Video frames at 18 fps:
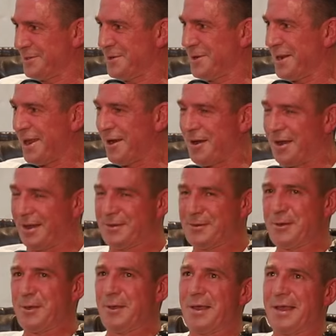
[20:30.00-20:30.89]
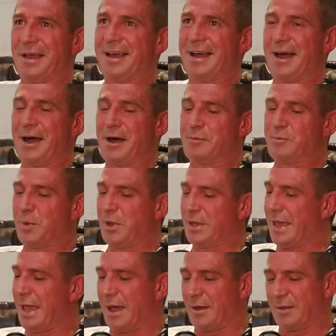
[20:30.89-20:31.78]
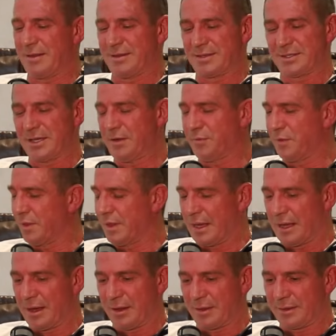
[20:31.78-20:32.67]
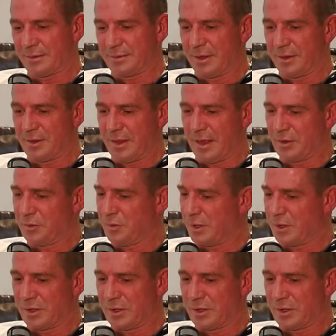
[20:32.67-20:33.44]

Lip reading: was a good area. But yeah, the Seaford thing, I think that nearly